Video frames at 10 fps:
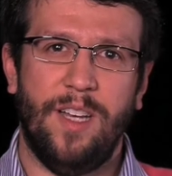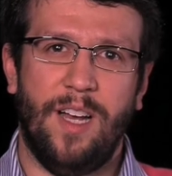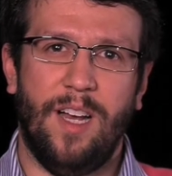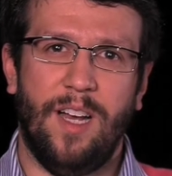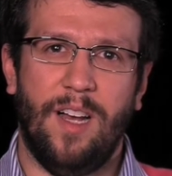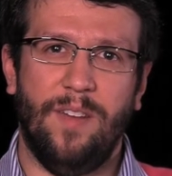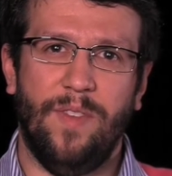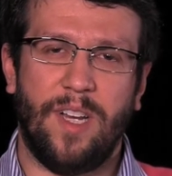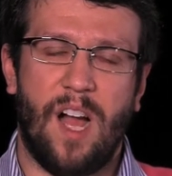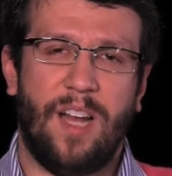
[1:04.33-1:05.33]

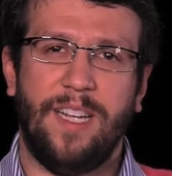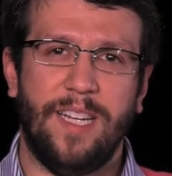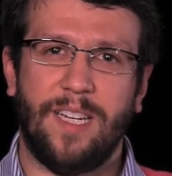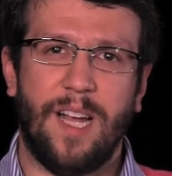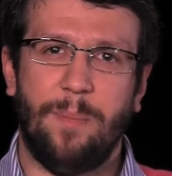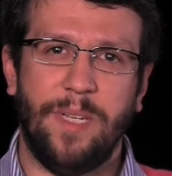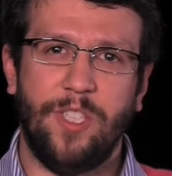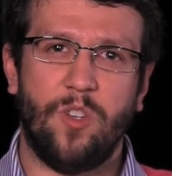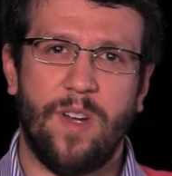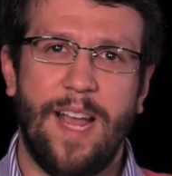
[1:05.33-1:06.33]
of the content a
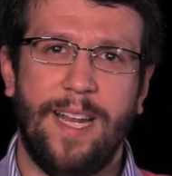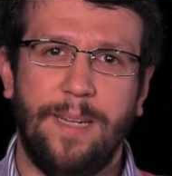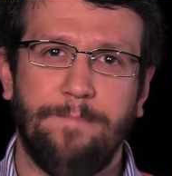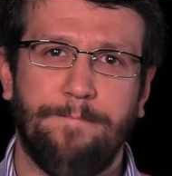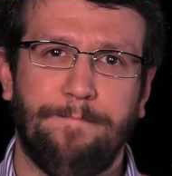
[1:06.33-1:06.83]
company's creating.